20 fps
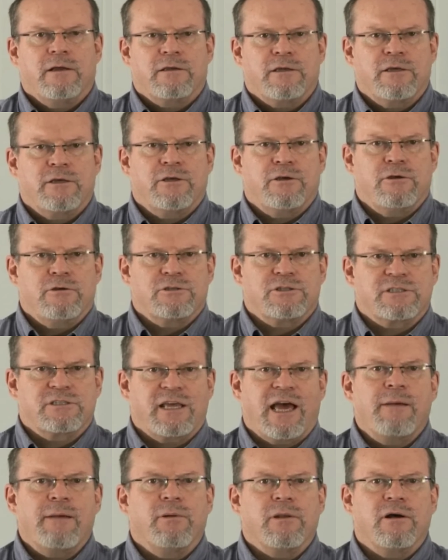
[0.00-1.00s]
to use
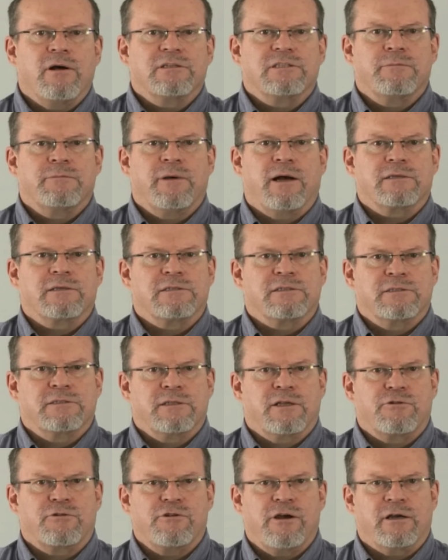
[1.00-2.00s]
stabiliser muscles in
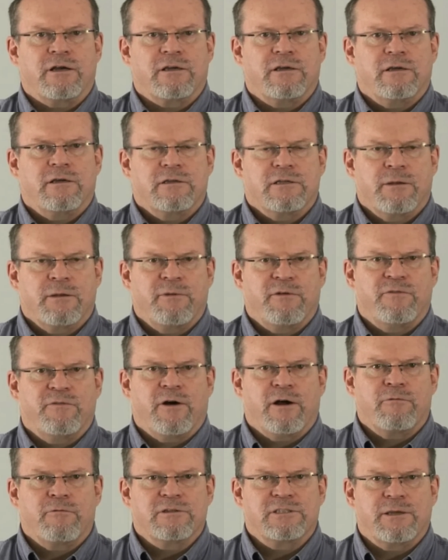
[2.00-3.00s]
the trunk to
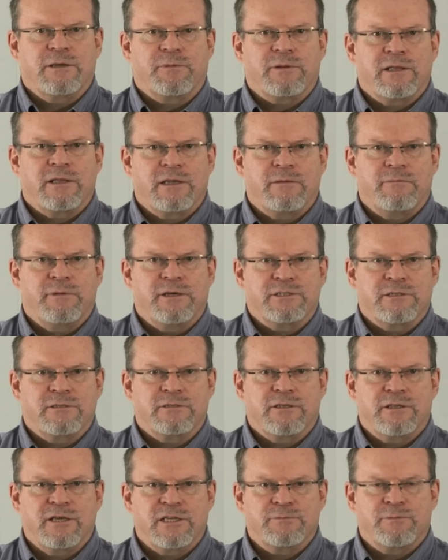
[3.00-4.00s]
provide reciprocal inhibition
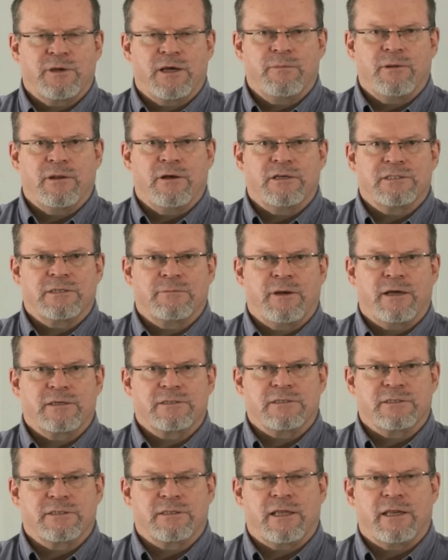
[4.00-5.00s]
to these mobiliser
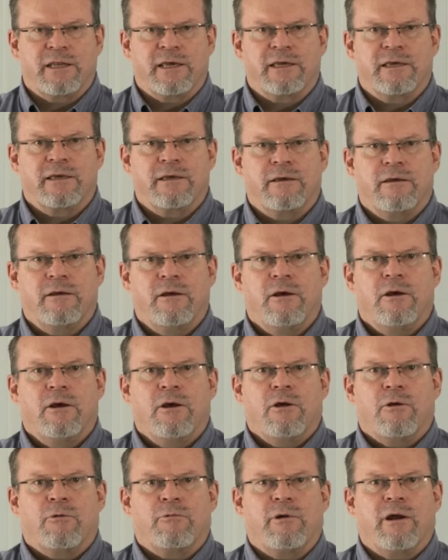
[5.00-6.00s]
muscles in the leg,
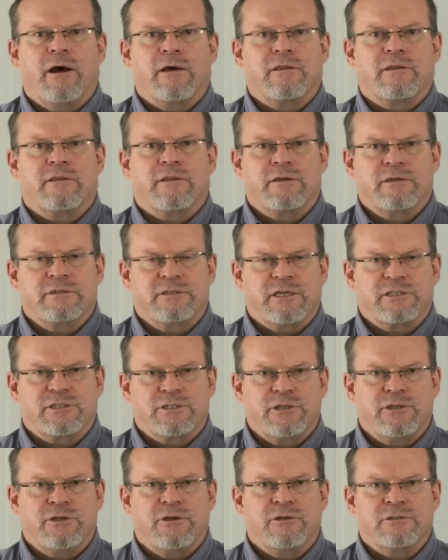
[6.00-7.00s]
rather than just
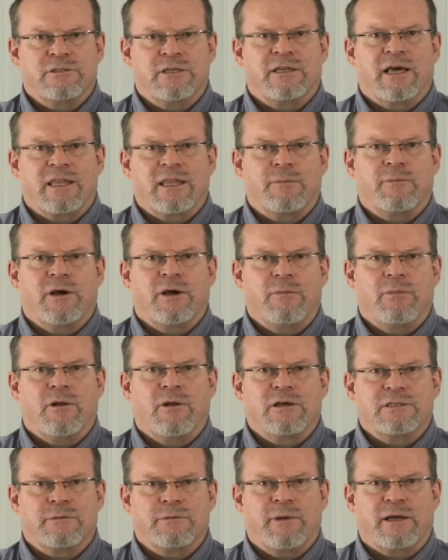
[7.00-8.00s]
to use another
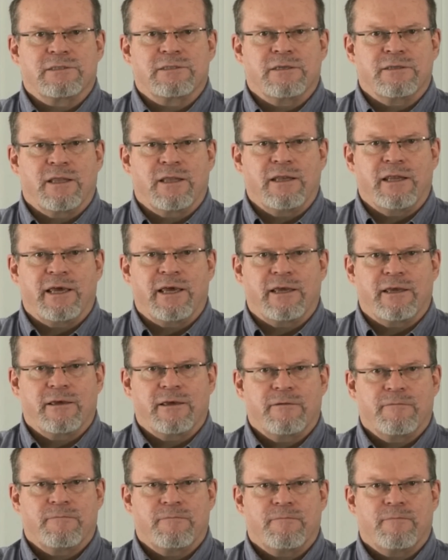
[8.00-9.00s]
mobiliser muscle in the leg
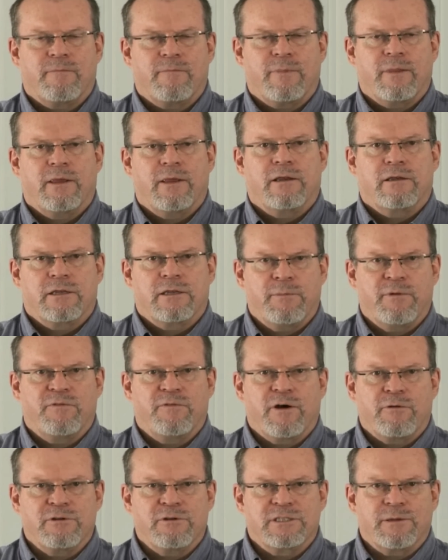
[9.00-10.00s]
to
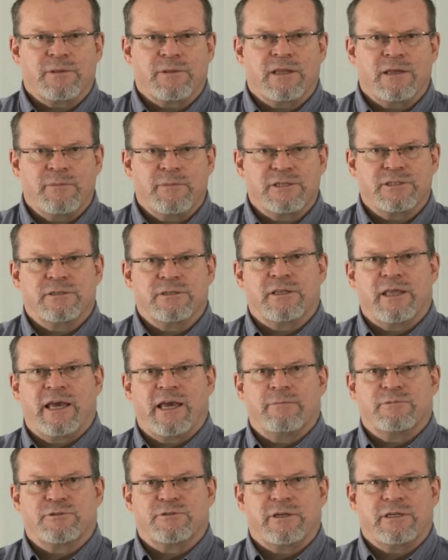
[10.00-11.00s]
provide reciprocal inhibition to the
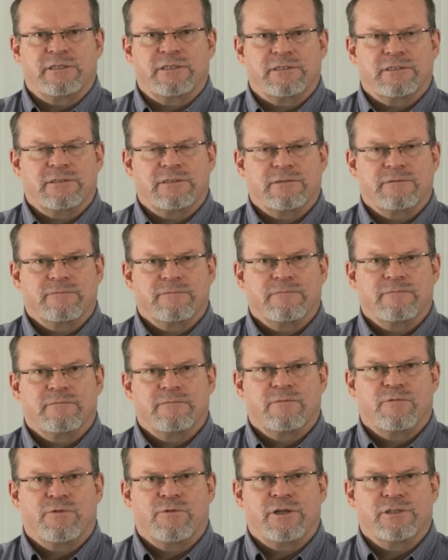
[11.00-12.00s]
hamstrings,
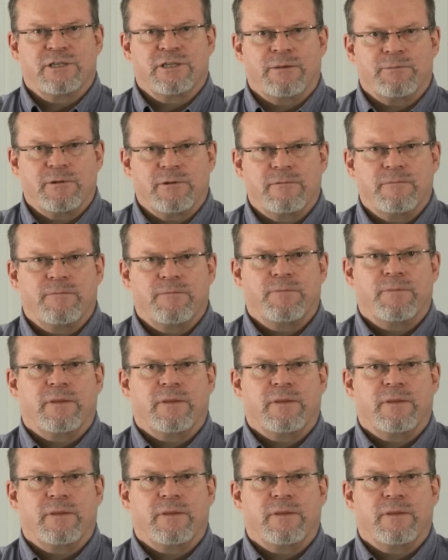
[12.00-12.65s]
for example.